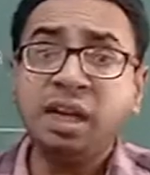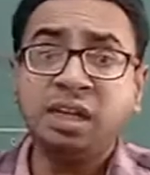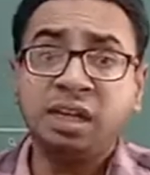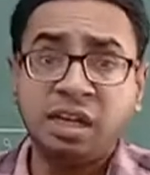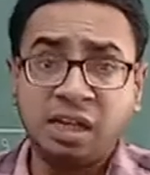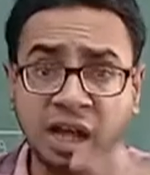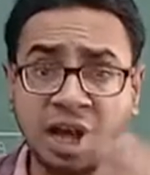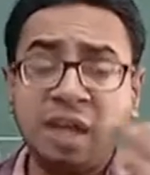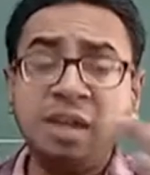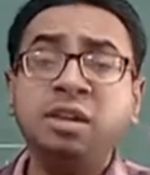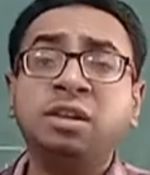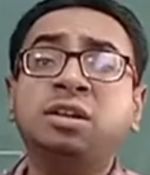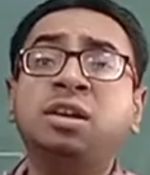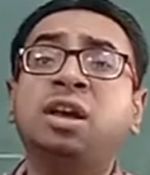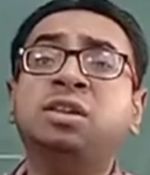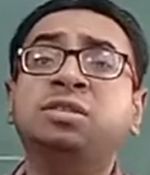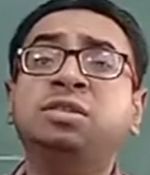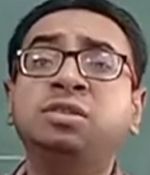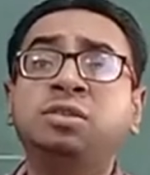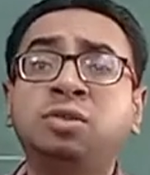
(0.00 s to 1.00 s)
in higher
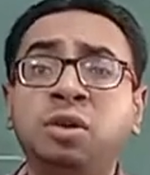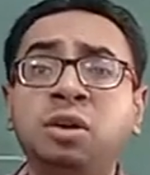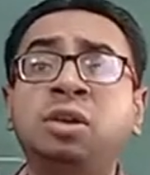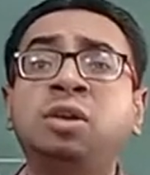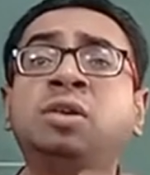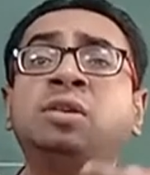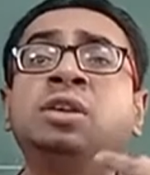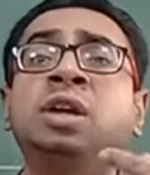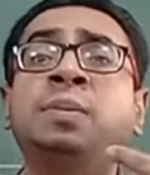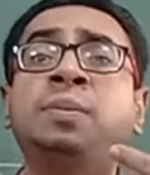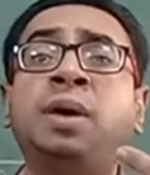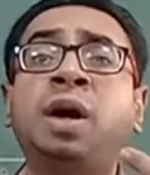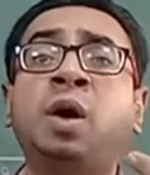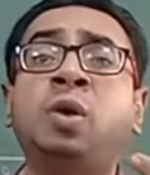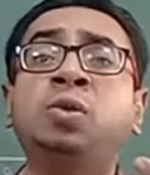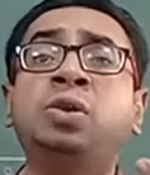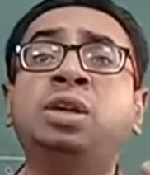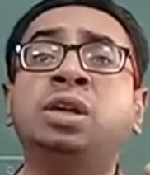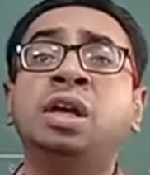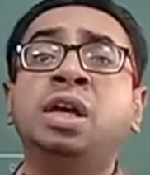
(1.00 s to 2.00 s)
classes, you learn
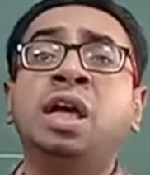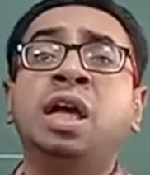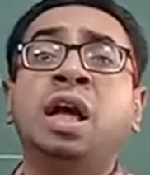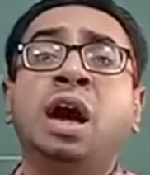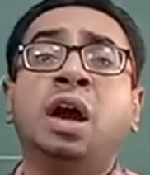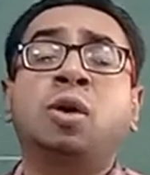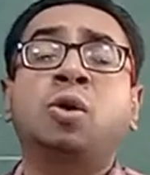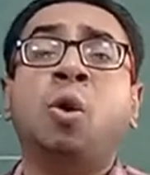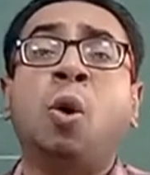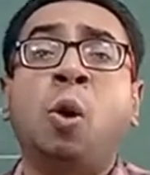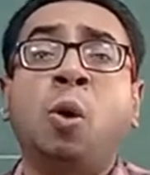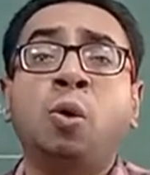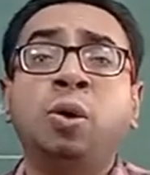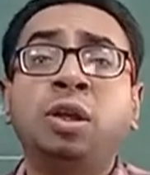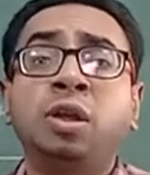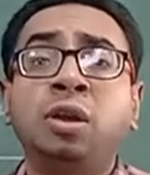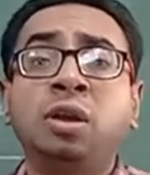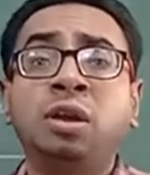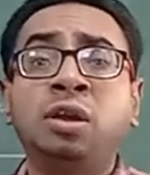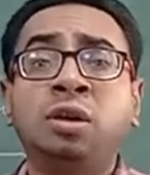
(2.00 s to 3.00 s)
about chord,
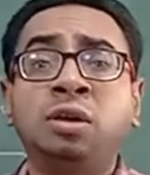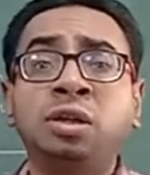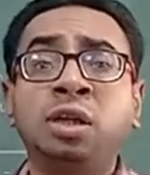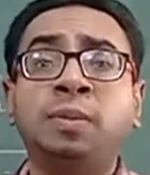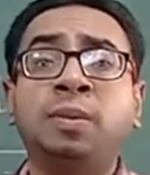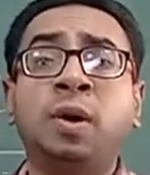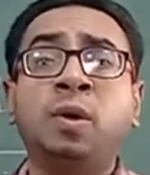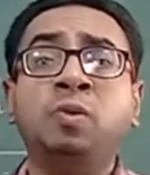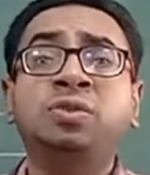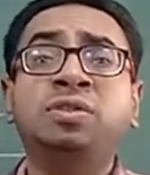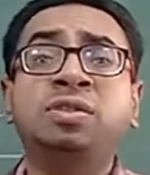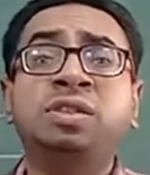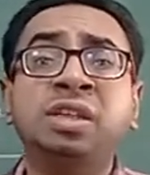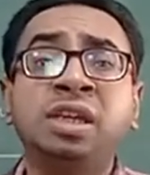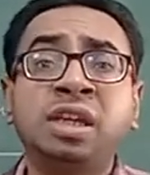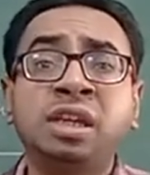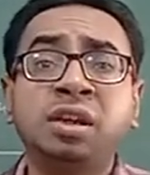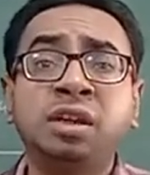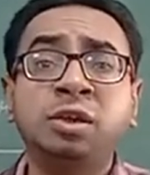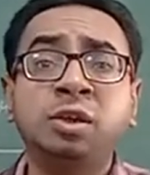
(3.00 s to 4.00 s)
you learn about
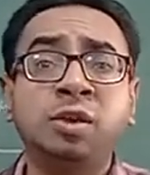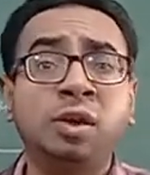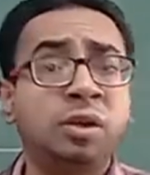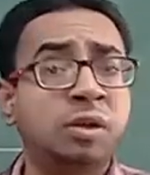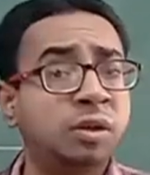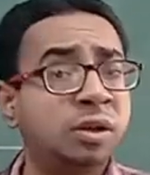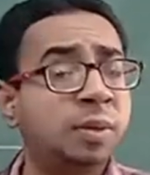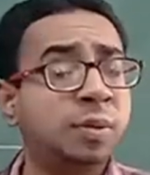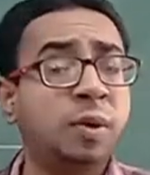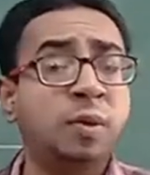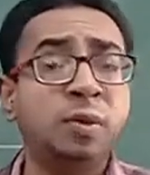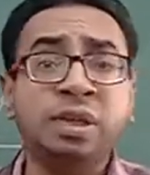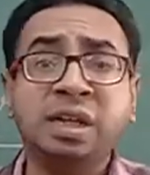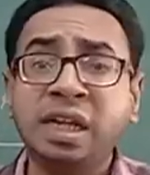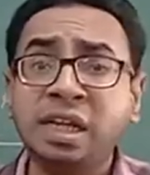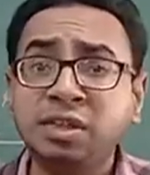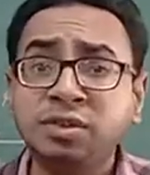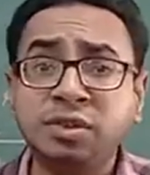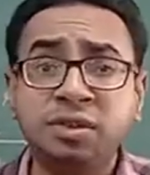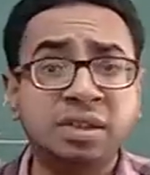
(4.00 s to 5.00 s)
secant, you learn about
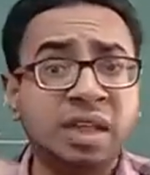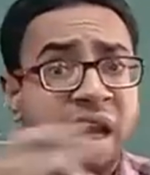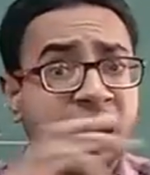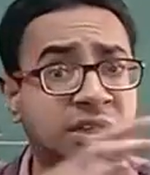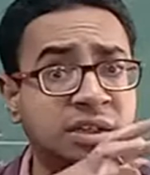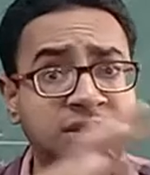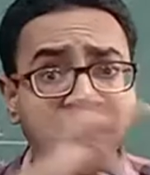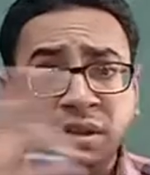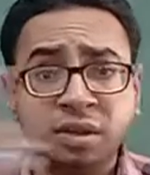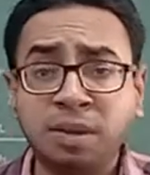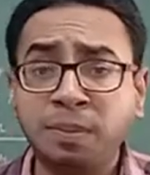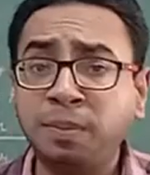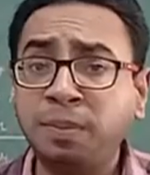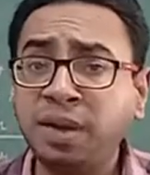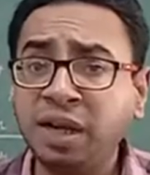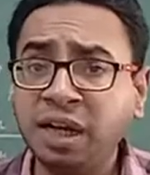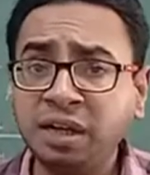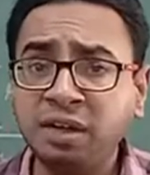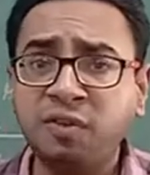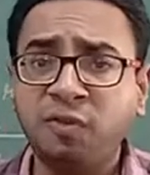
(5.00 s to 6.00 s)
tangent. That is a
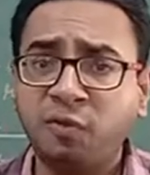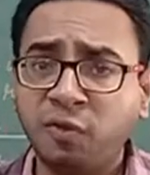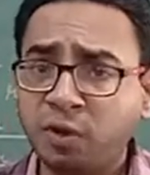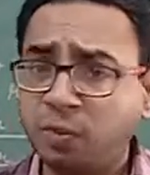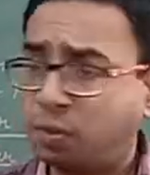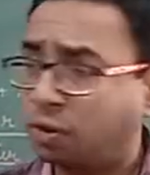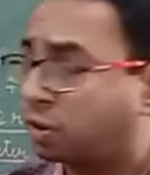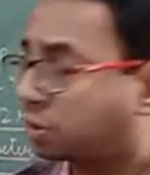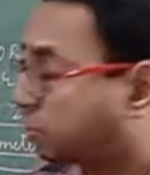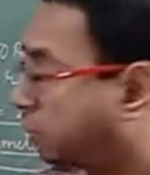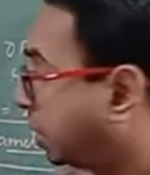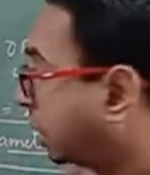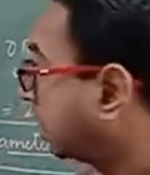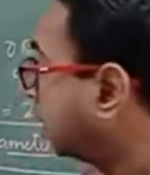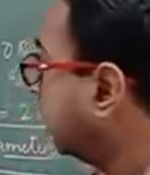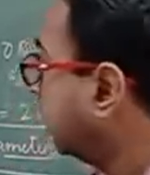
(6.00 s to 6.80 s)
complete different prospect.